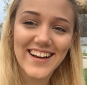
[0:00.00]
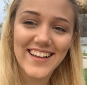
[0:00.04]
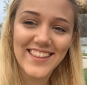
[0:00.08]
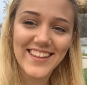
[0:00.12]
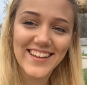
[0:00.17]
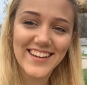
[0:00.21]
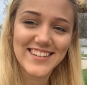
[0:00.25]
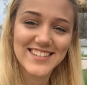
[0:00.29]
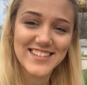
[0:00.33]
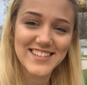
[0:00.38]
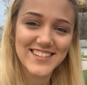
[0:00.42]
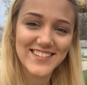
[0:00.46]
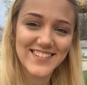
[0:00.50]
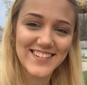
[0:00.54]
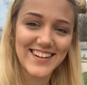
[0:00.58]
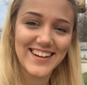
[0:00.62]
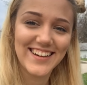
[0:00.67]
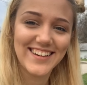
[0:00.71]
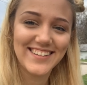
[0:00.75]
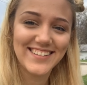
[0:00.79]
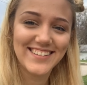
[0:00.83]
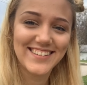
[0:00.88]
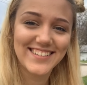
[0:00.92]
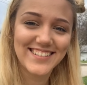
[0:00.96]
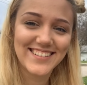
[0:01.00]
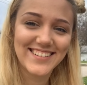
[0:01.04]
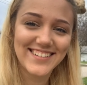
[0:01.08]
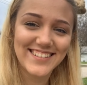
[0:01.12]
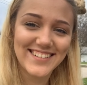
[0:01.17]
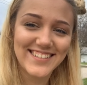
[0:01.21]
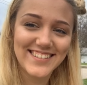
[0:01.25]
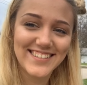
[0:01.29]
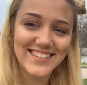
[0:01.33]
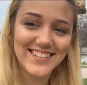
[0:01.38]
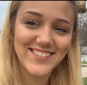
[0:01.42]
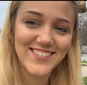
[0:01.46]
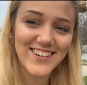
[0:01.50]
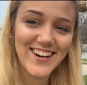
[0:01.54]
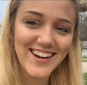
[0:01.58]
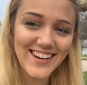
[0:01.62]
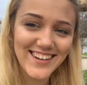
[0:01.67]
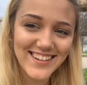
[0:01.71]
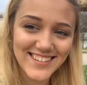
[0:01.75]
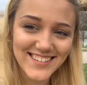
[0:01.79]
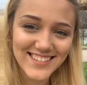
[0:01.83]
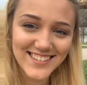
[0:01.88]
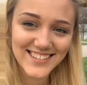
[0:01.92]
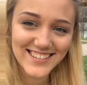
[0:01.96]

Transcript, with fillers: I think it's okay. Right?